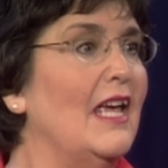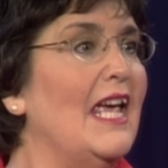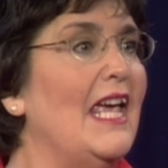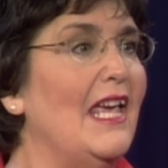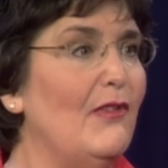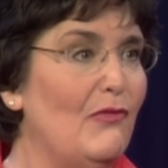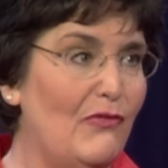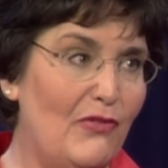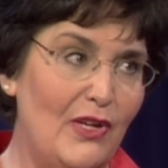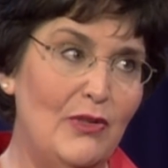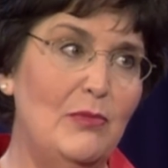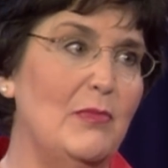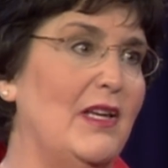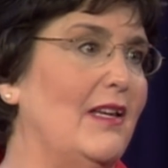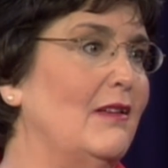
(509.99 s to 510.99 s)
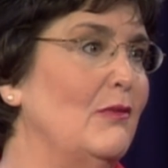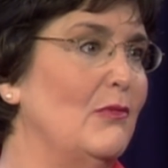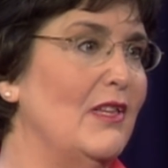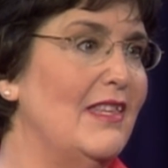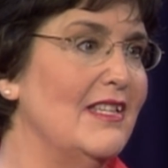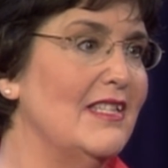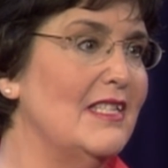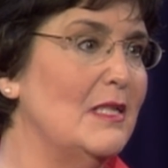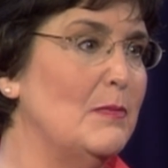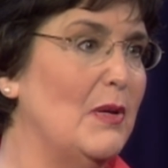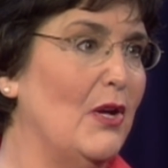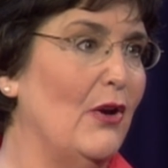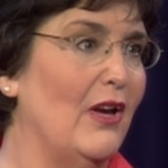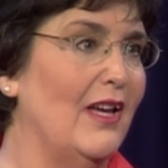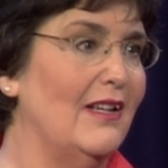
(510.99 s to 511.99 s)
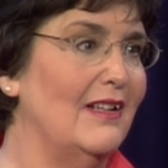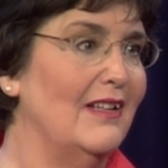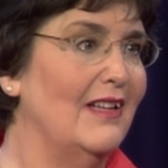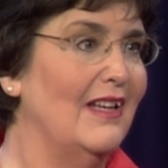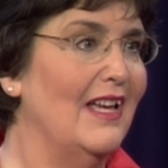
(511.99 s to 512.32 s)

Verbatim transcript: he filled me with his spirit.